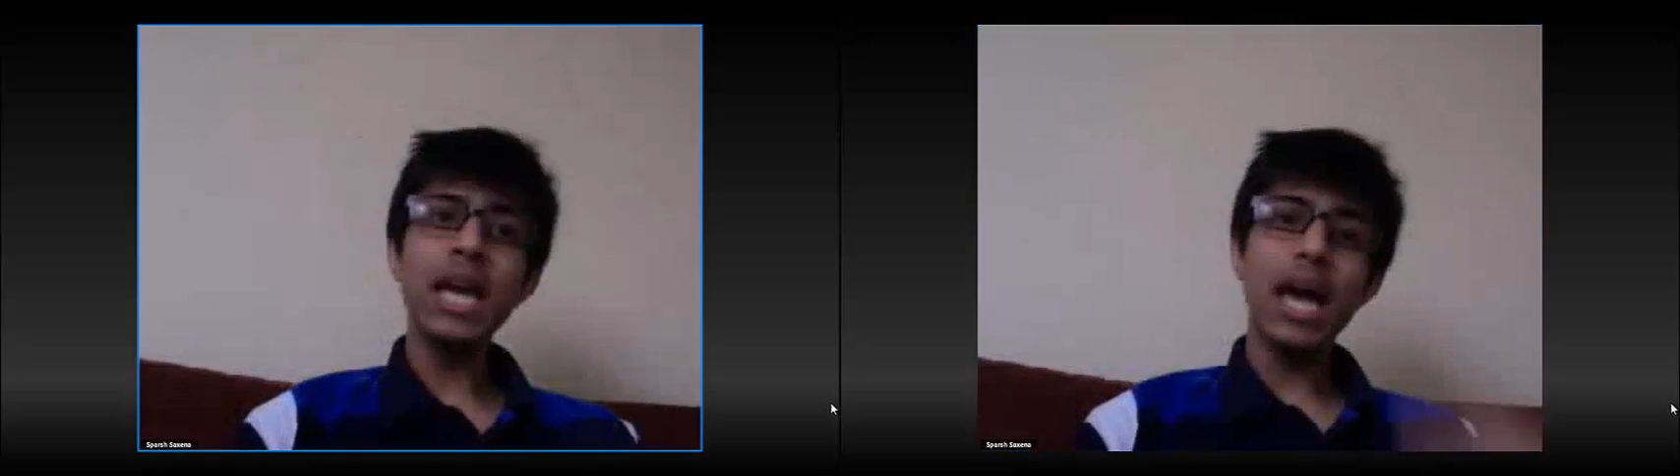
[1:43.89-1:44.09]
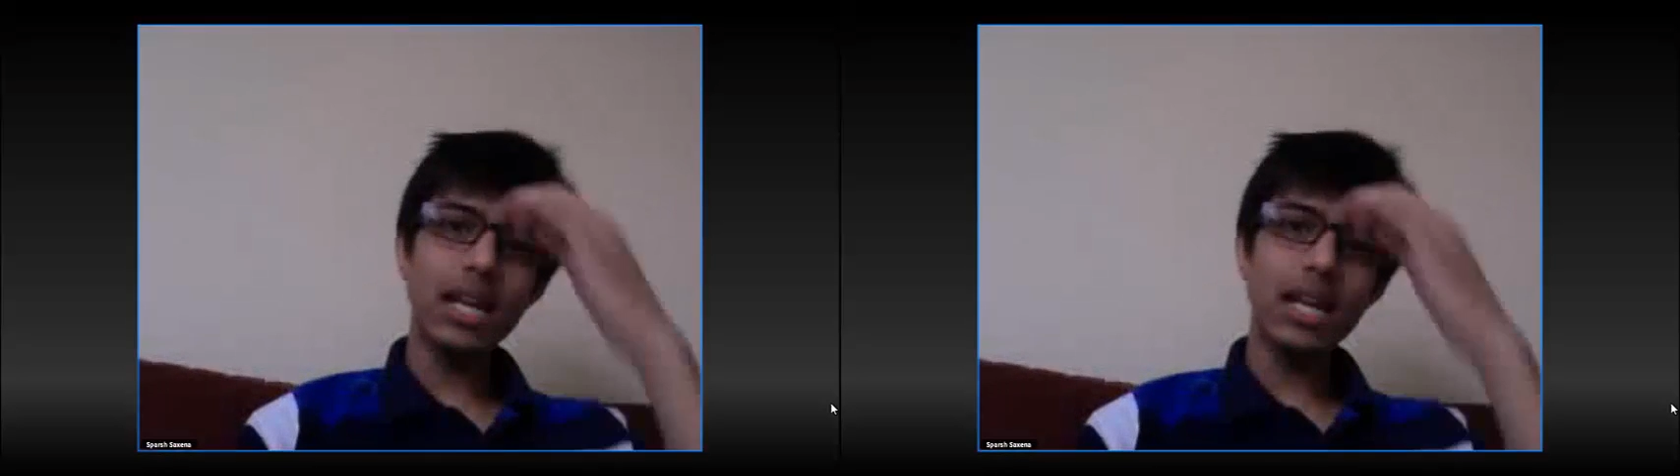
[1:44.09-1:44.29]

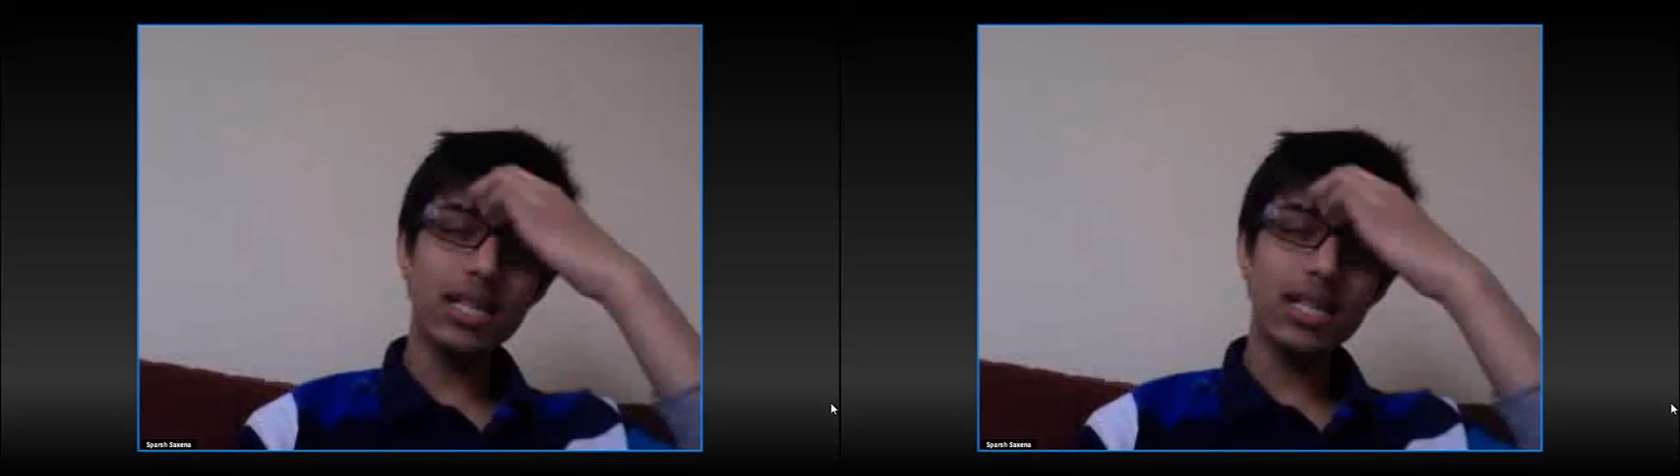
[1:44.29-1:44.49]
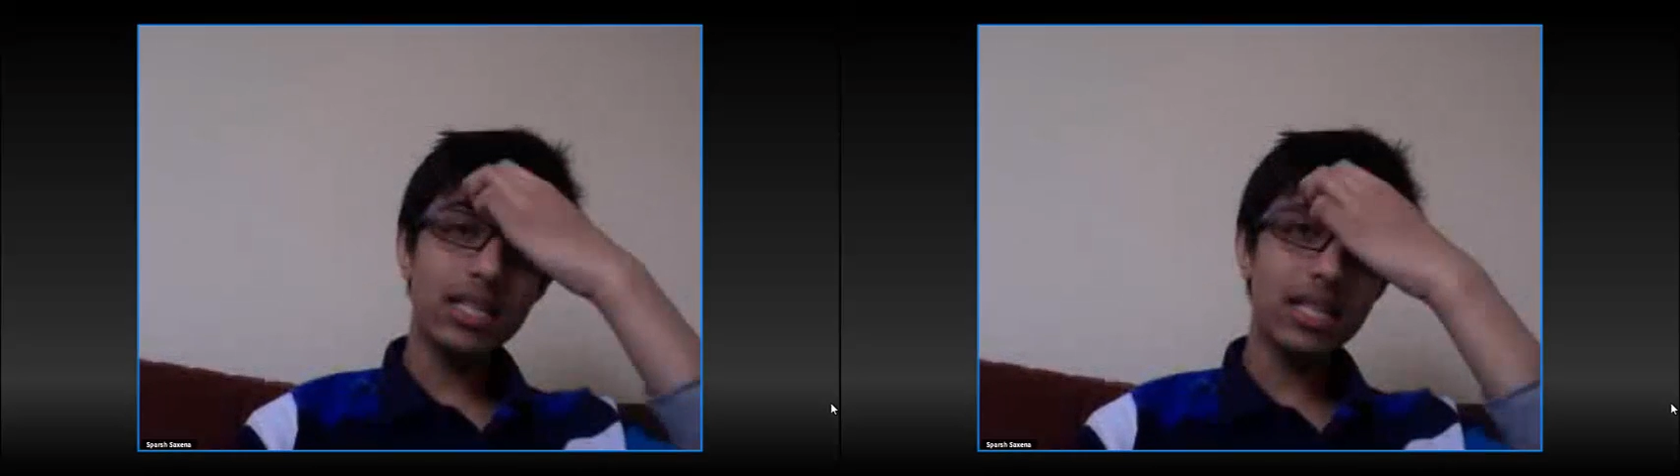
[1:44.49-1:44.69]
And
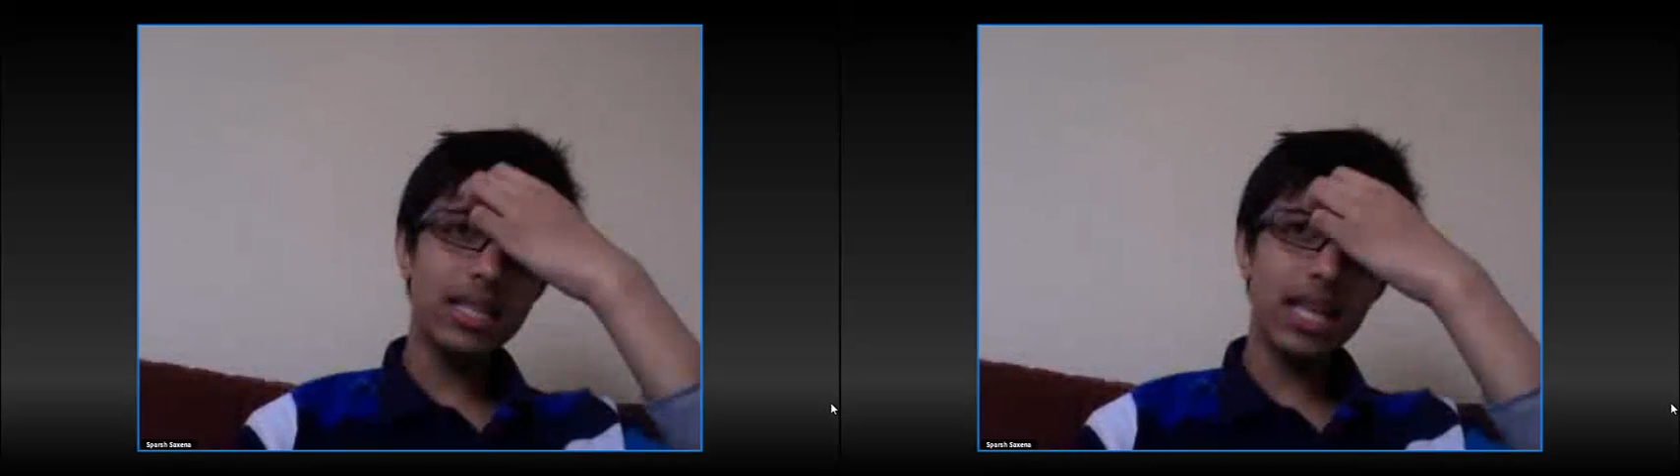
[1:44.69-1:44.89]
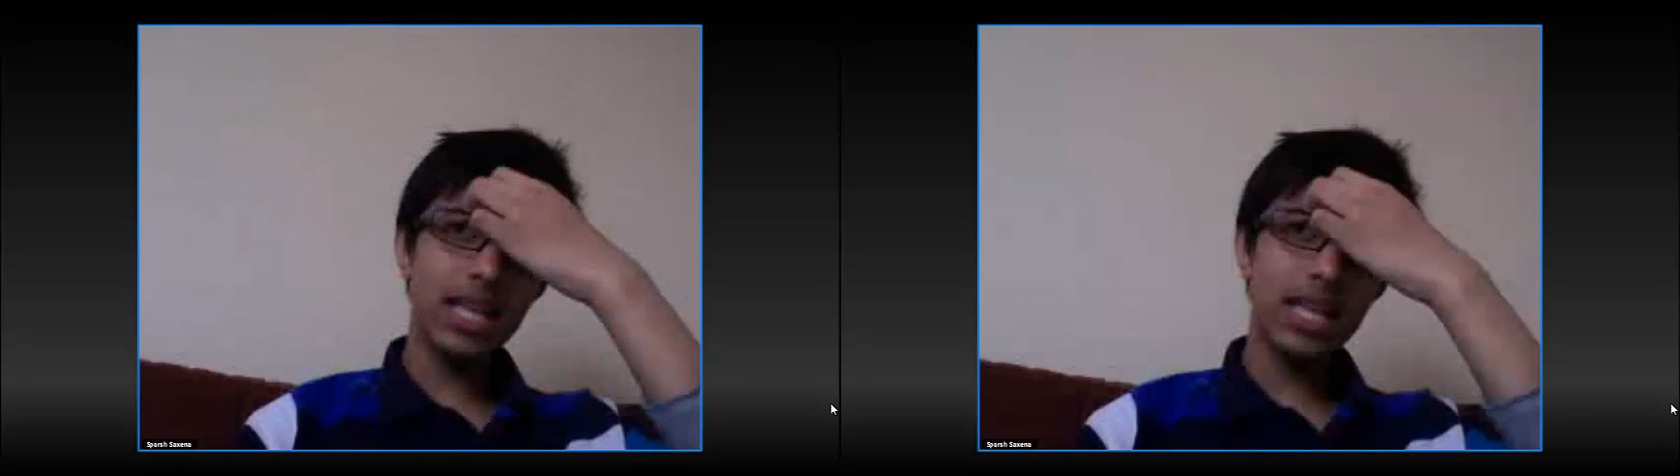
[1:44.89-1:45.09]
other than
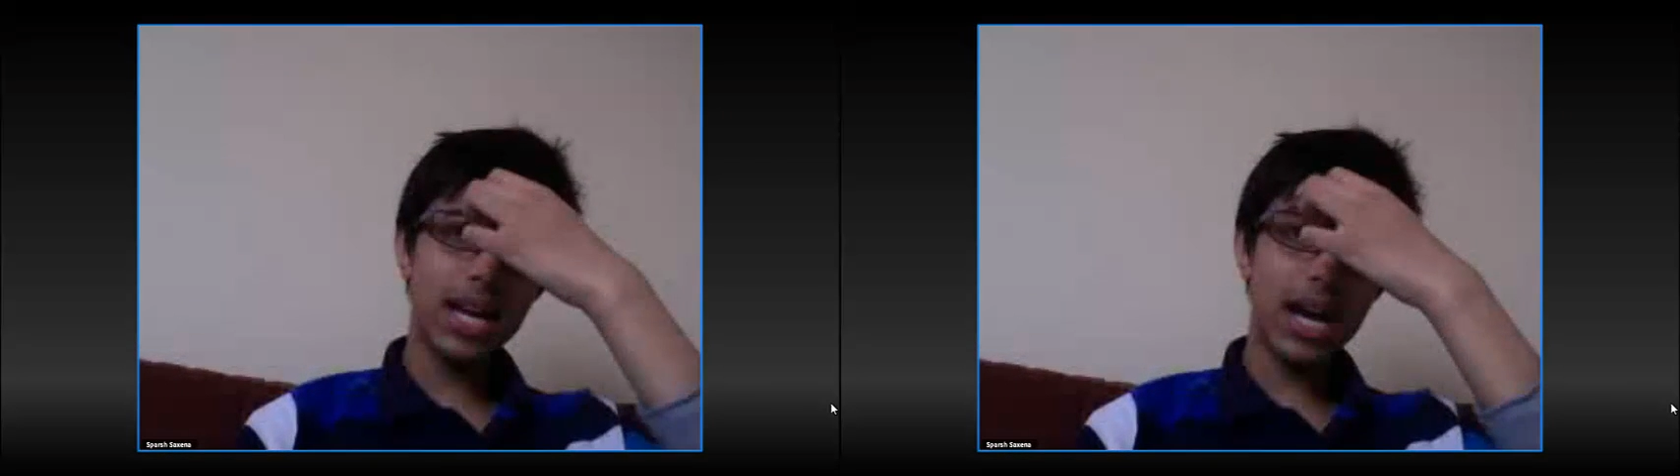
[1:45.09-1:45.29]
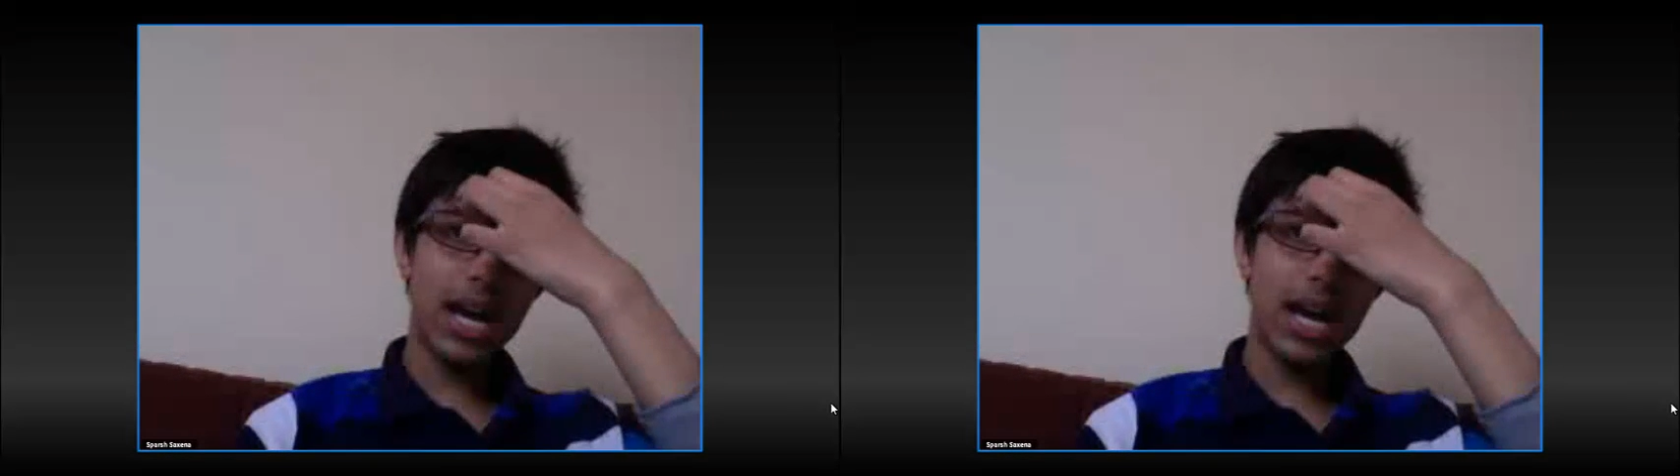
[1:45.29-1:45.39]
that,